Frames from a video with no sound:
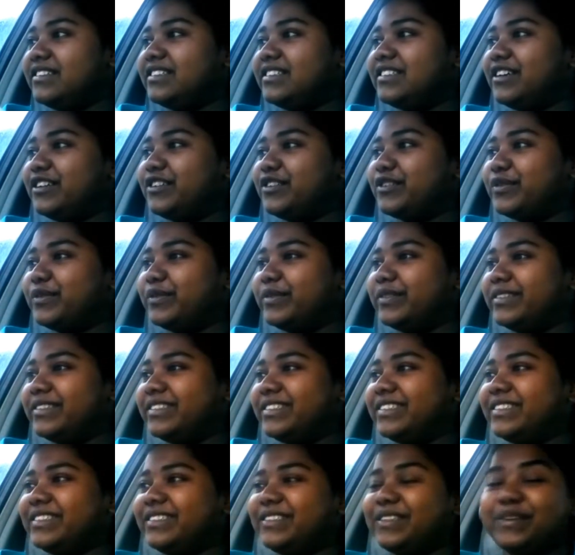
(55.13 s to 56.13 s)
Such
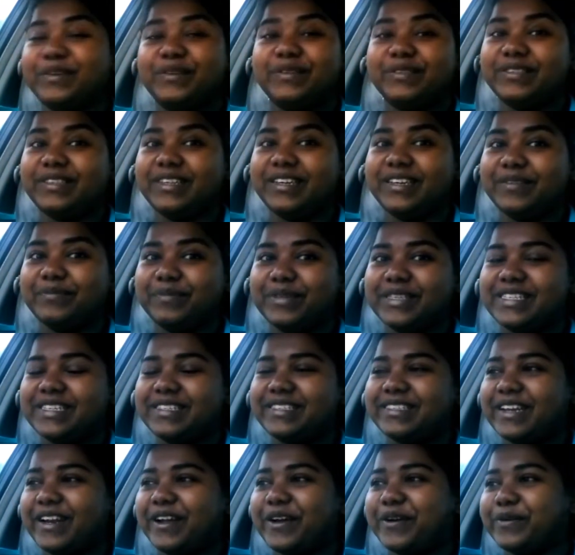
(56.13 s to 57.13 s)
calls, taking
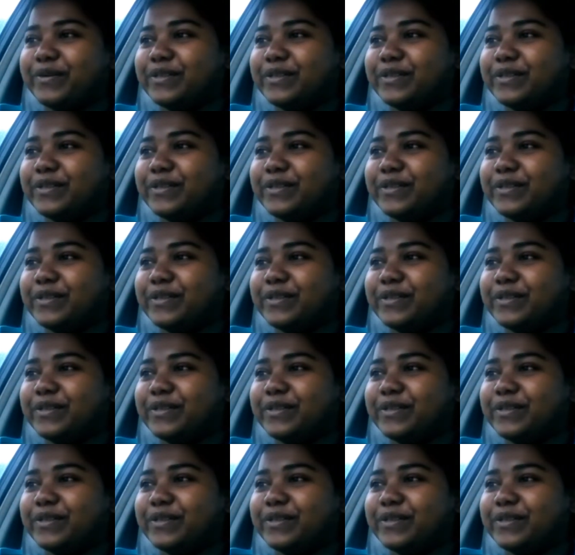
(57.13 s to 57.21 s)
mistakes that I